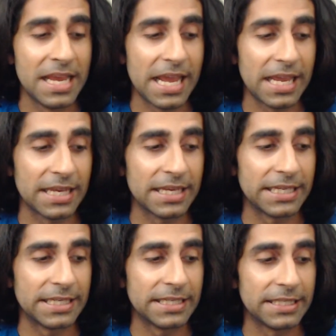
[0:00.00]

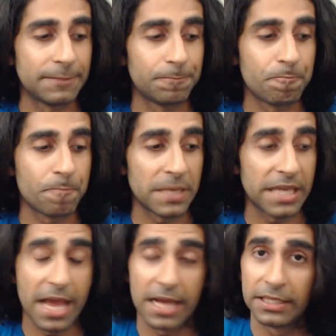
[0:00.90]
And
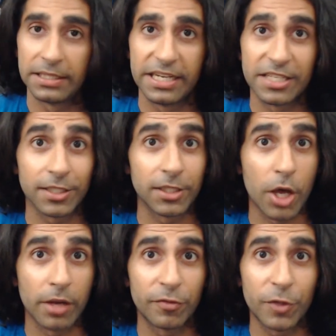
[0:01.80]
yeah, it's a
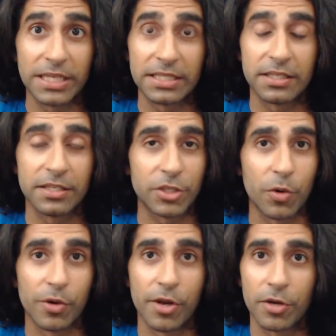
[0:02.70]
lot of craziness
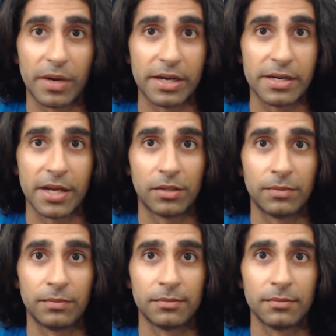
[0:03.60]
going on right now.
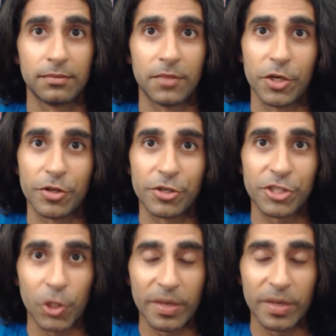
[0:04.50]
You know, there's
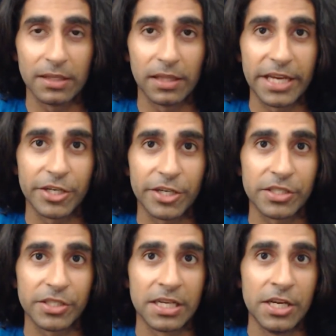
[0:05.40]
so many layers